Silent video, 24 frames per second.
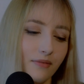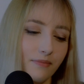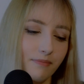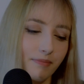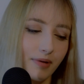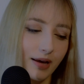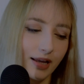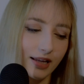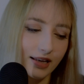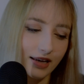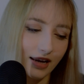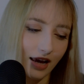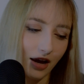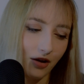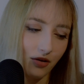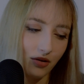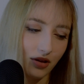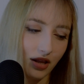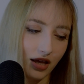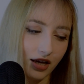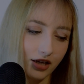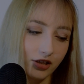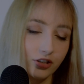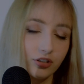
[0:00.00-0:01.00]
But I
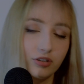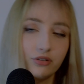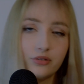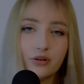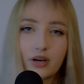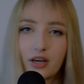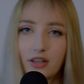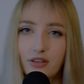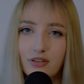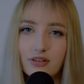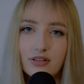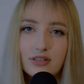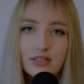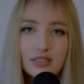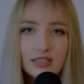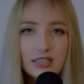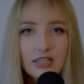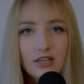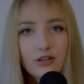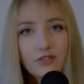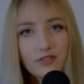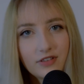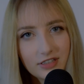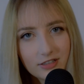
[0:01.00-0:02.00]
would like to do other
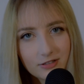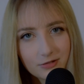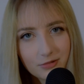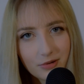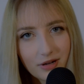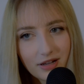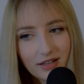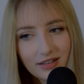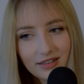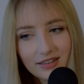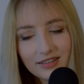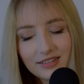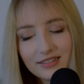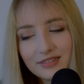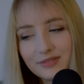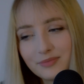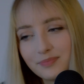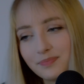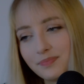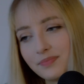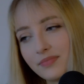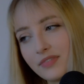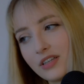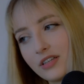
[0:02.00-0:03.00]
stuff as well.
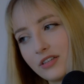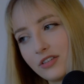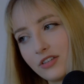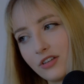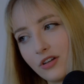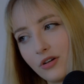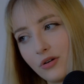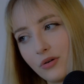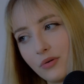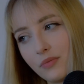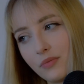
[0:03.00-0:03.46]
So,